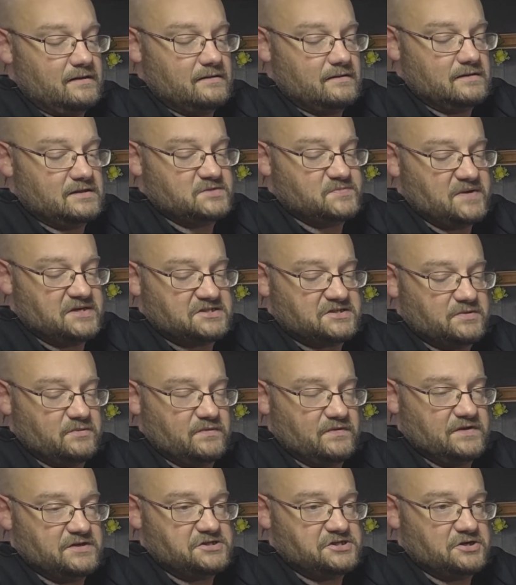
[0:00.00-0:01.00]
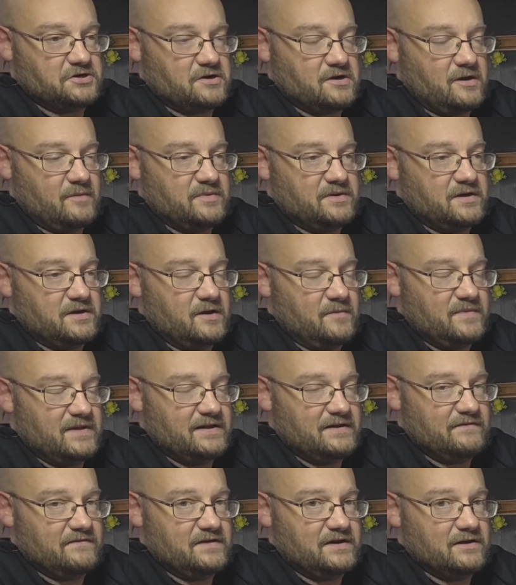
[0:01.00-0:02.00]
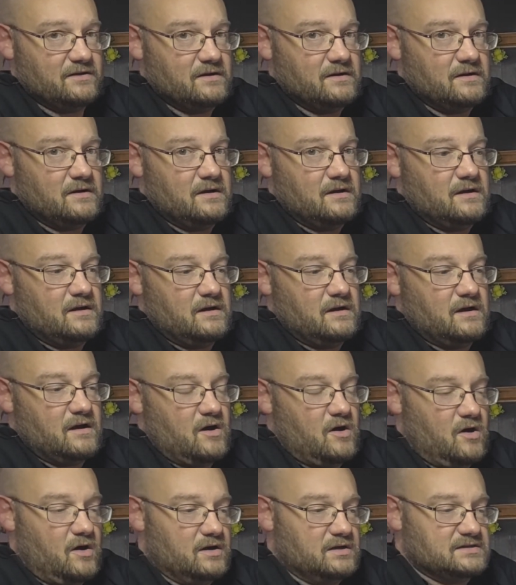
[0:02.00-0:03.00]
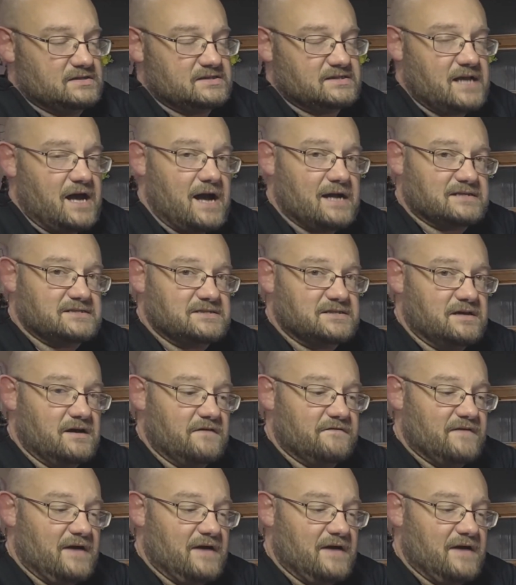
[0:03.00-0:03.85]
especially with this year coming up, end of the year, on stock stuff.